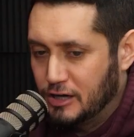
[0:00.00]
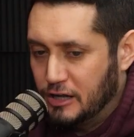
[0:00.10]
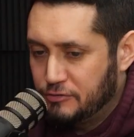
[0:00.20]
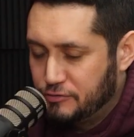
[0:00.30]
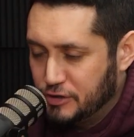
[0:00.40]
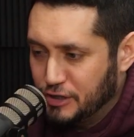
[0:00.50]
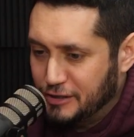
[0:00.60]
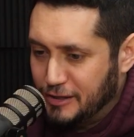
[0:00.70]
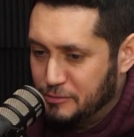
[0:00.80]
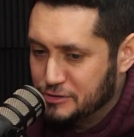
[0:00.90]
I feel
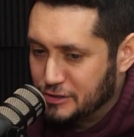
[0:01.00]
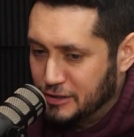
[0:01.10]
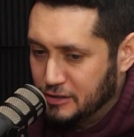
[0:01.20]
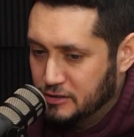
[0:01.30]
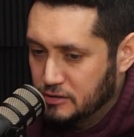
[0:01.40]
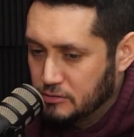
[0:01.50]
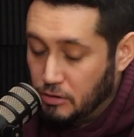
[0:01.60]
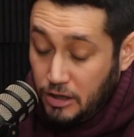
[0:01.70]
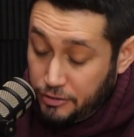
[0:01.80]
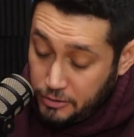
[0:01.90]
like that was like,
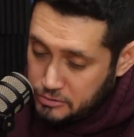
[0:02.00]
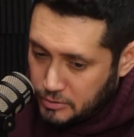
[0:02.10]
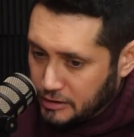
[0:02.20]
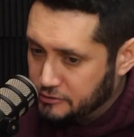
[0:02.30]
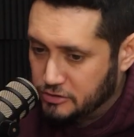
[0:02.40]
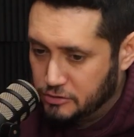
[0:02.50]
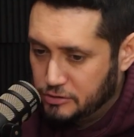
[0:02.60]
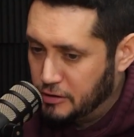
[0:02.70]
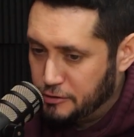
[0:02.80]
well, I thought it was well executed.